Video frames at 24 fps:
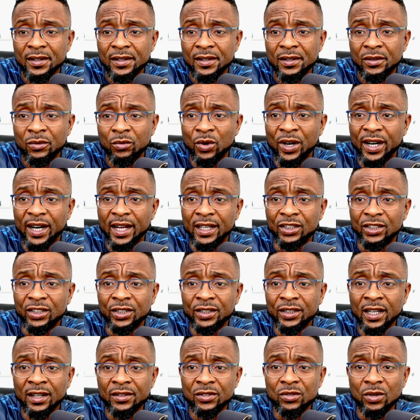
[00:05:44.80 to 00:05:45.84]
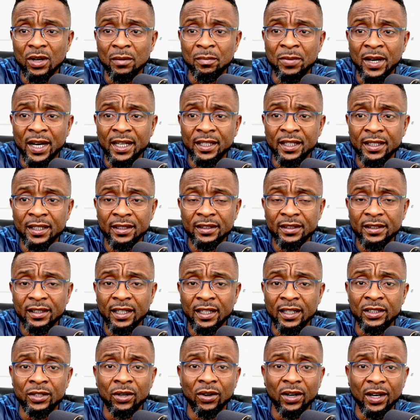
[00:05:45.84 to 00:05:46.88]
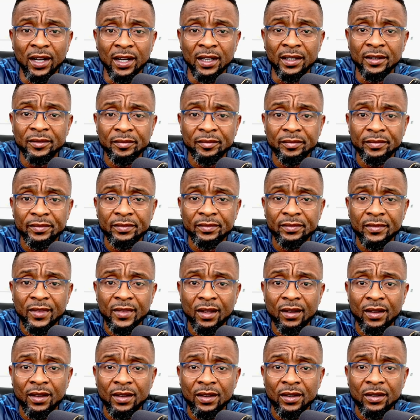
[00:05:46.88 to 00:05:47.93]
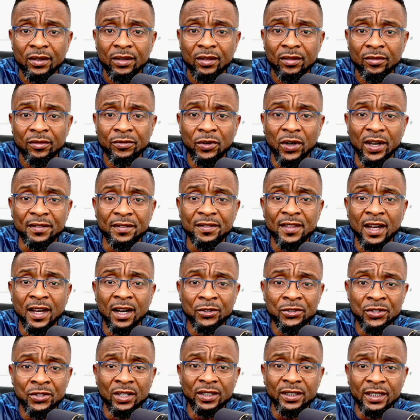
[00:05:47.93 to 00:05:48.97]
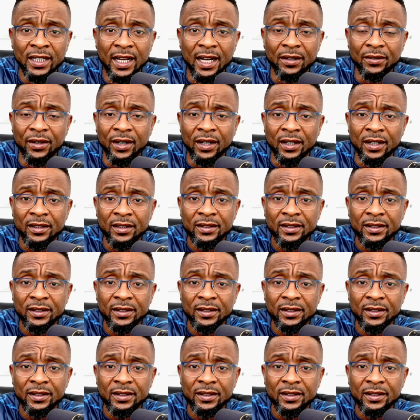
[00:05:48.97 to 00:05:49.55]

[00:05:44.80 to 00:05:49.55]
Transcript: When Nigerians were buying a dollar for 1,000 naira,